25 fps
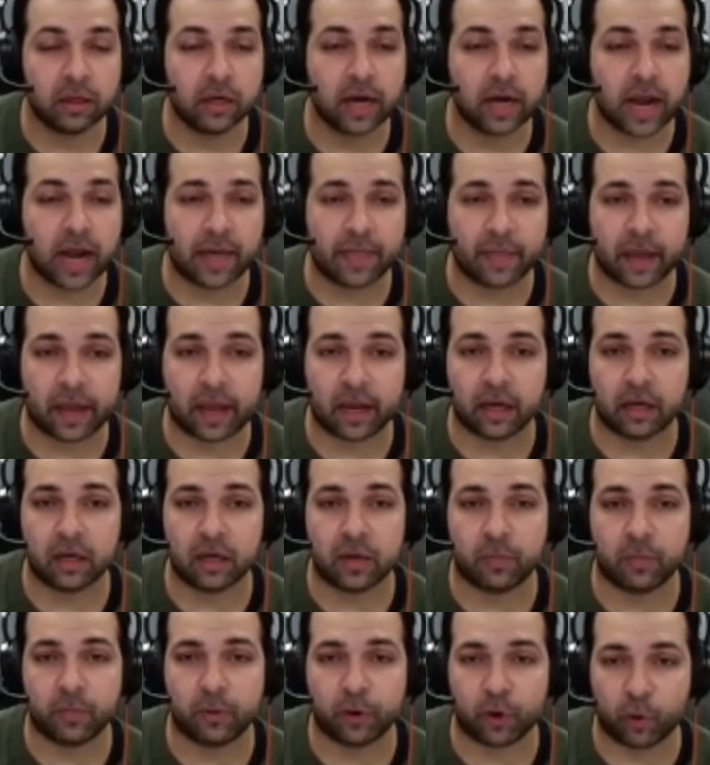and then
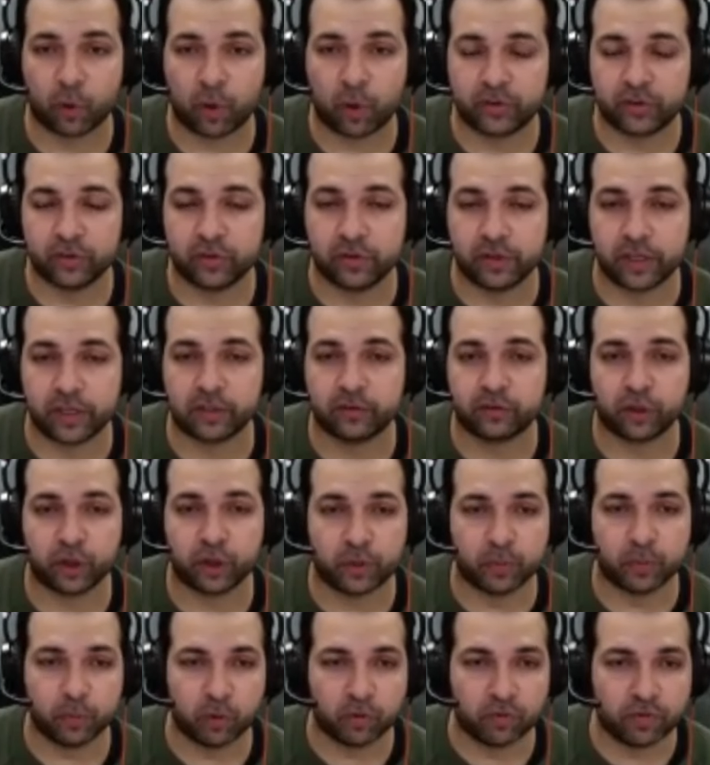progressively it's going to
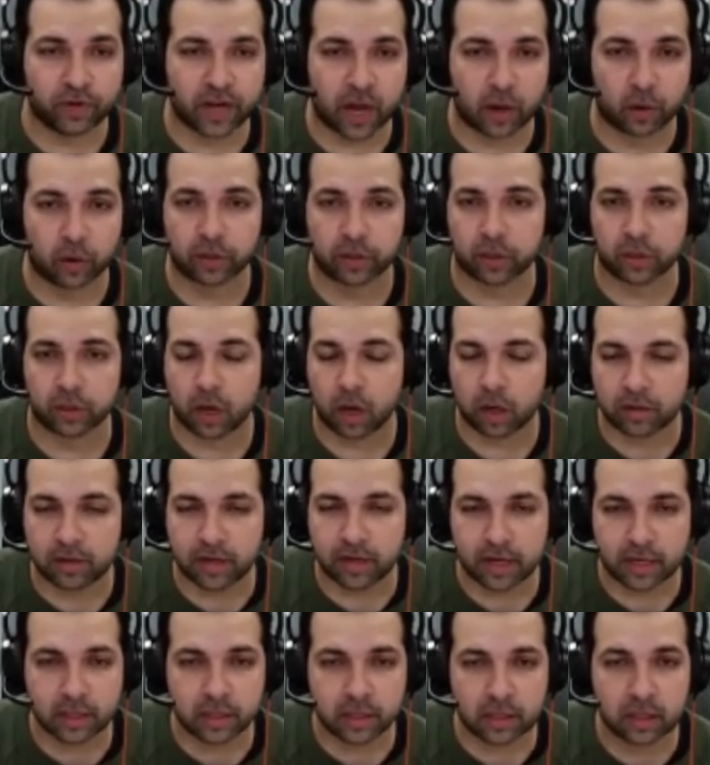move down into
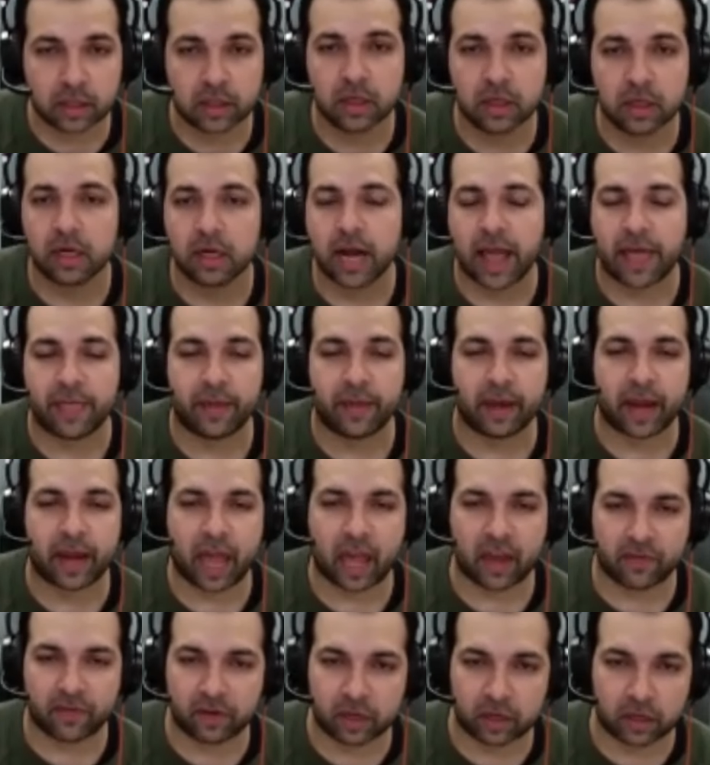contacted, and then
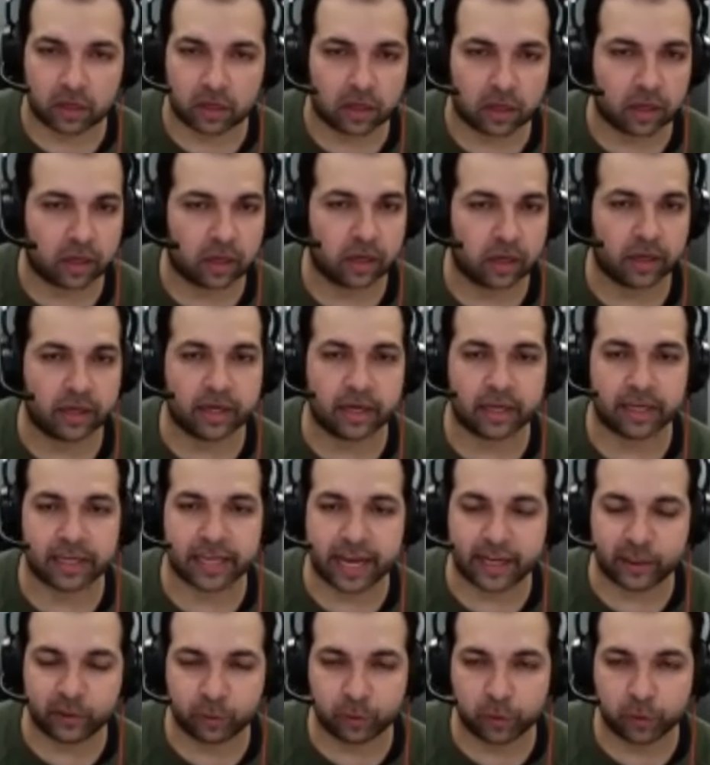having an
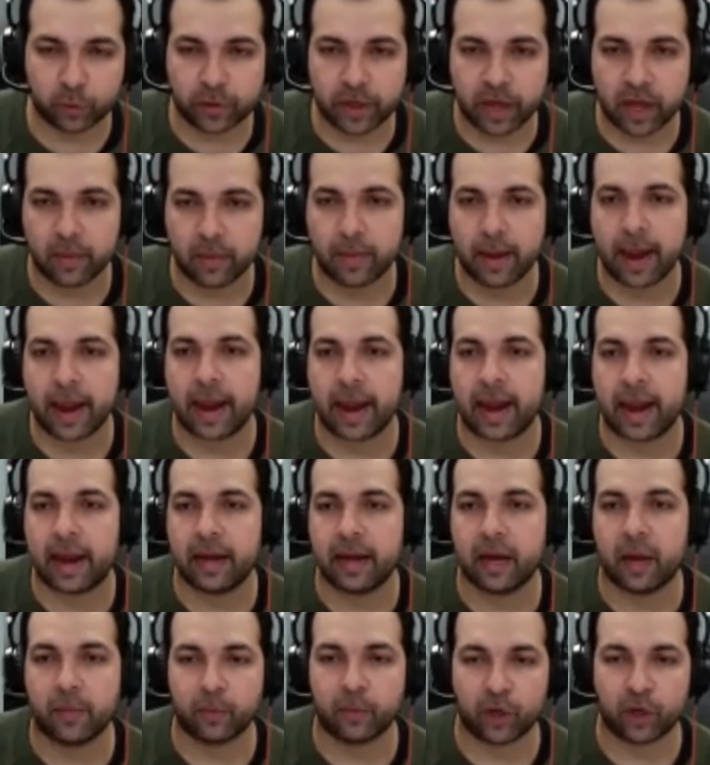engagement with them,
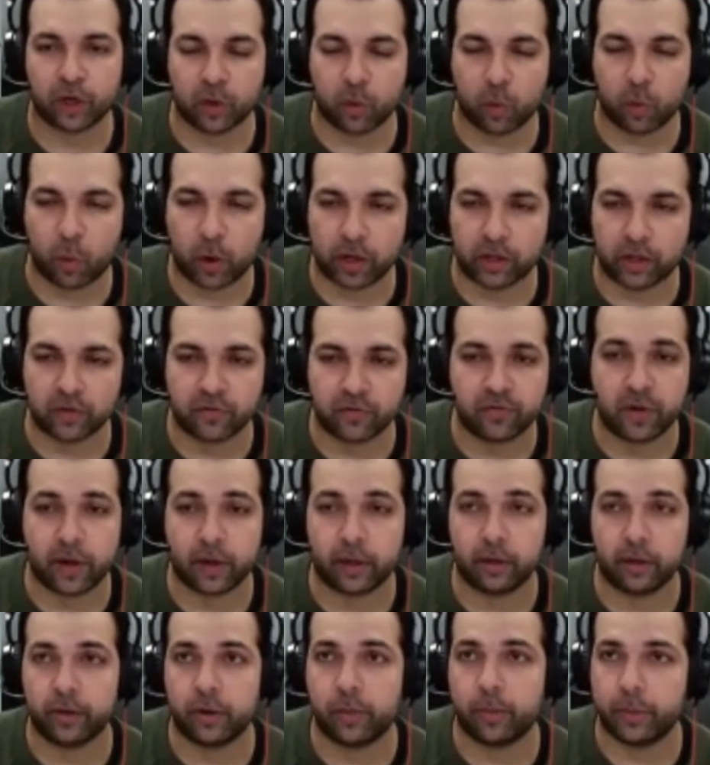and I'm going to win the
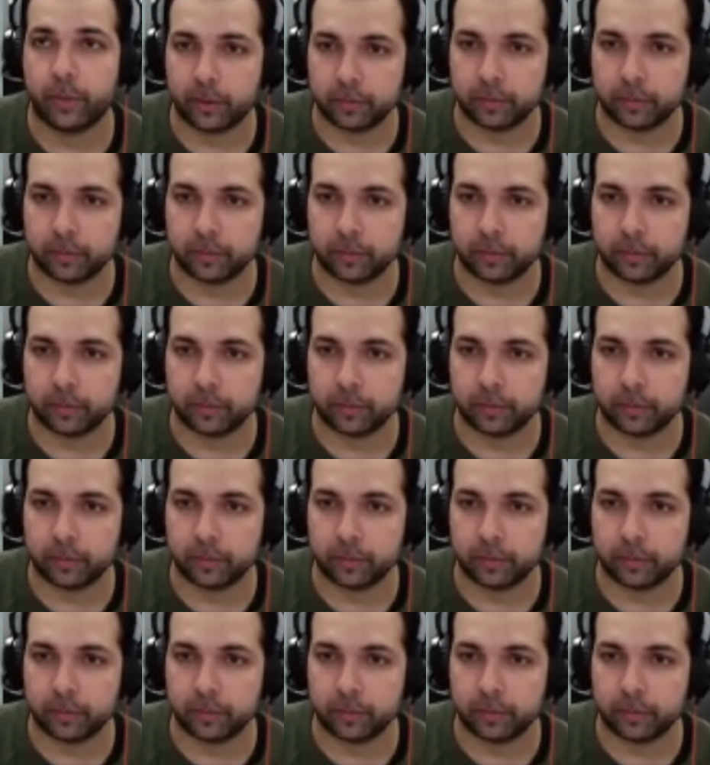final number.